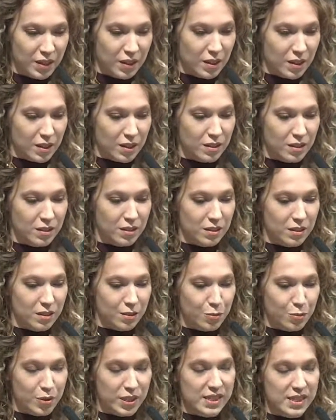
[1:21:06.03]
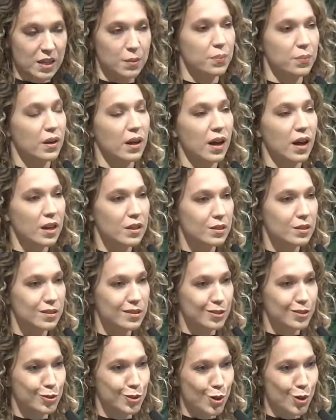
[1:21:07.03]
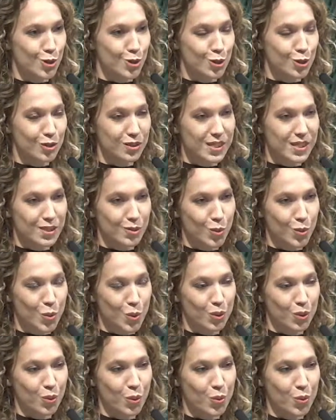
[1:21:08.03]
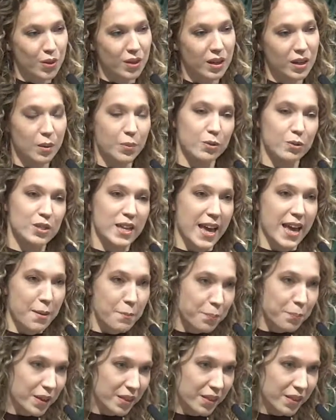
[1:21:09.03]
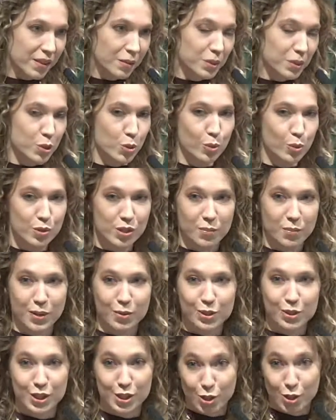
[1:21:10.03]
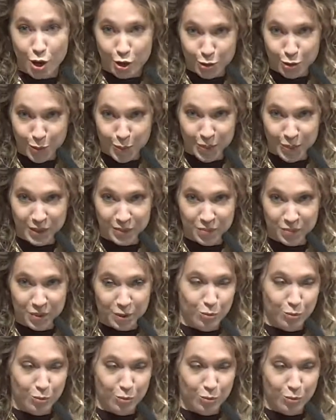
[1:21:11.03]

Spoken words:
For example, I don't talk only about empathy, but also about exotropy,